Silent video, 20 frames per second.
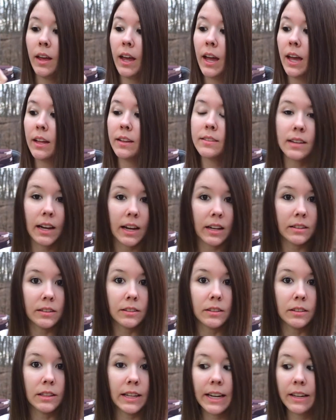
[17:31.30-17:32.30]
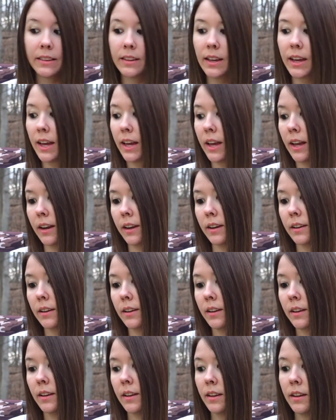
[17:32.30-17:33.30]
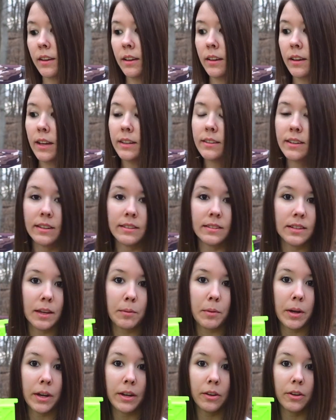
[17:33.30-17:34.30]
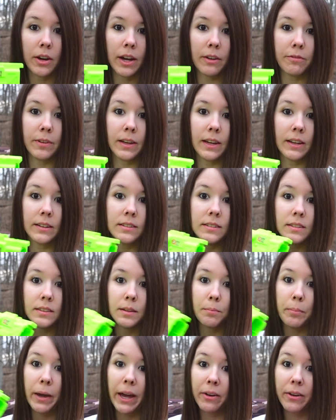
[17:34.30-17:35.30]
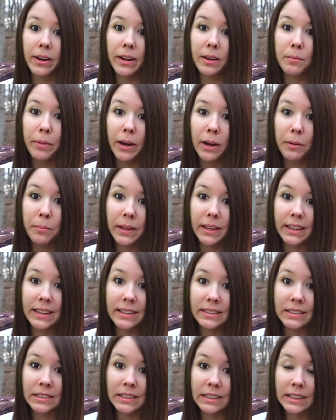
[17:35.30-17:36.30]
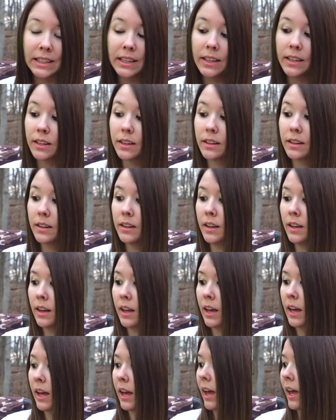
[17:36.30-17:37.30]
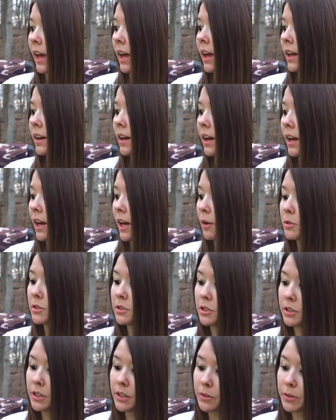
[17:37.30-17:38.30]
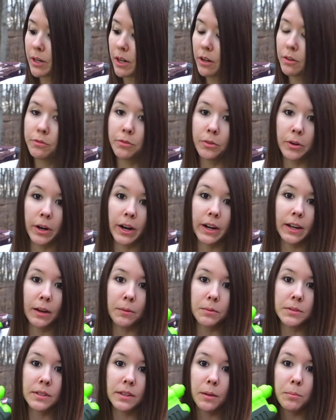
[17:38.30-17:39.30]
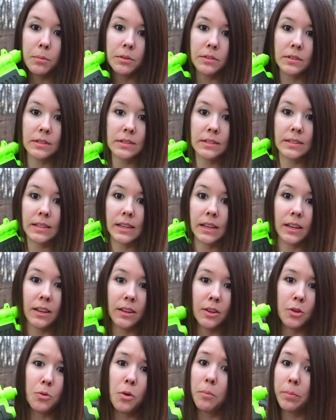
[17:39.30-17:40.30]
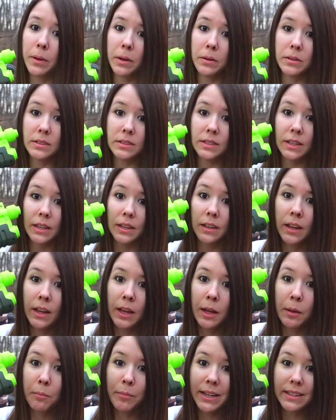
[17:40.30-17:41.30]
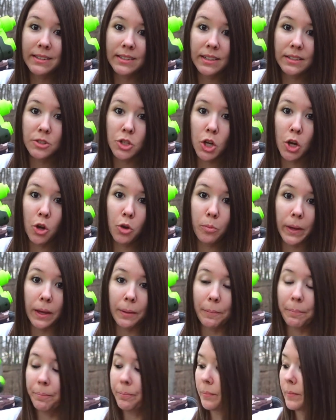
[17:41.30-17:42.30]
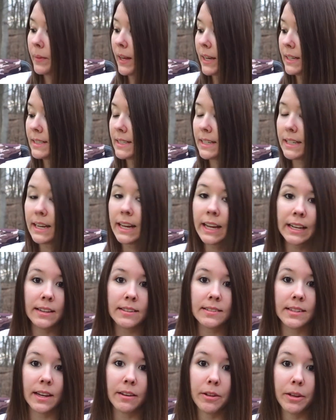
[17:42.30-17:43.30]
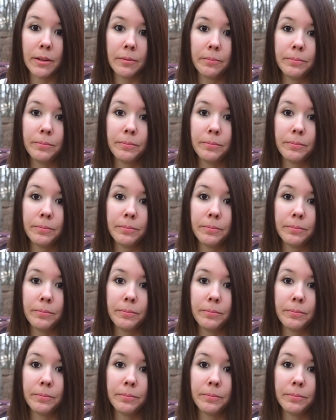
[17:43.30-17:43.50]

And it's got a little light at the end. It's got the same kind of graphics. The battery compartment is clean. And I was looking around for it and I was able to see, you won't be able to see it, but it says Tomy, 1987.